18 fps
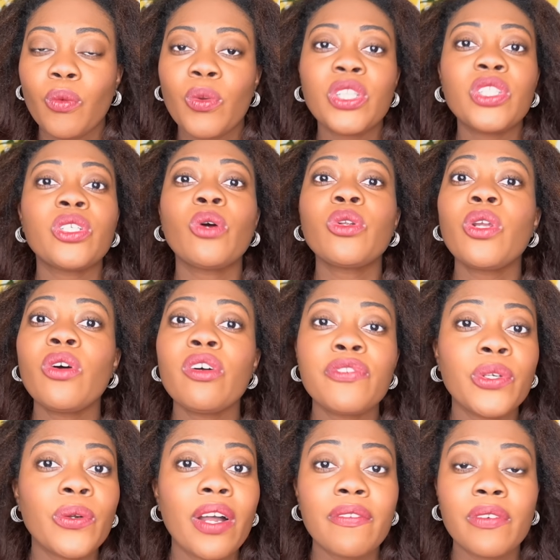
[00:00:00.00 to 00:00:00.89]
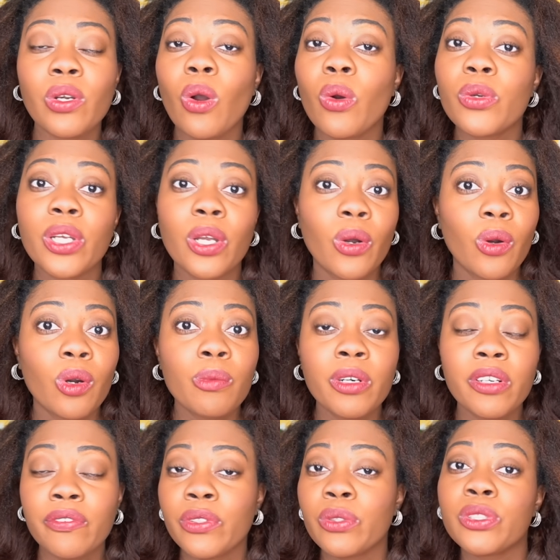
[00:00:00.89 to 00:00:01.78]
When you don't know if you'll ever own a home
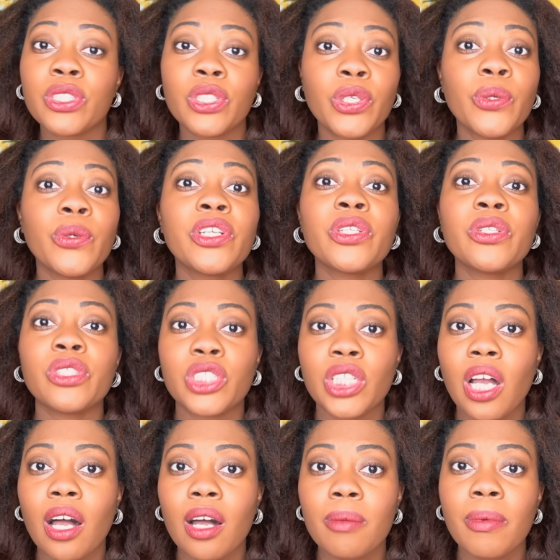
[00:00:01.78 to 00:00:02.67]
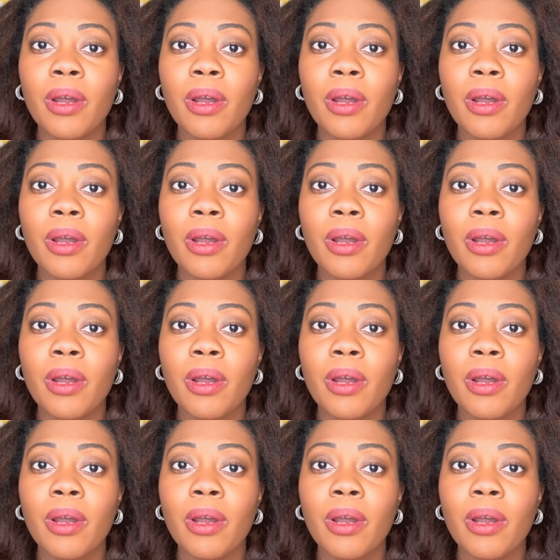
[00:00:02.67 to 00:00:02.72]
or feel secure in your job,